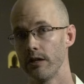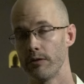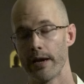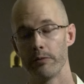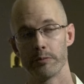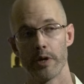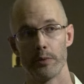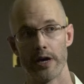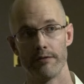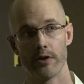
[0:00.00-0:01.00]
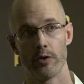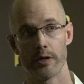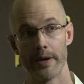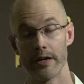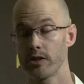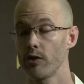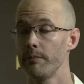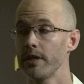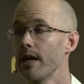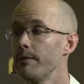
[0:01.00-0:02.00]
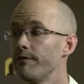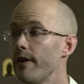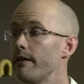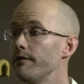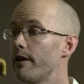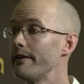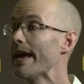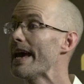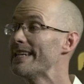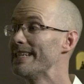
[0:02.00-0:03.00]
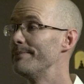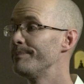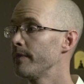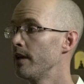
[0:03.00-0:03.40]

You know, that was my way of going about it. So I became very, very heady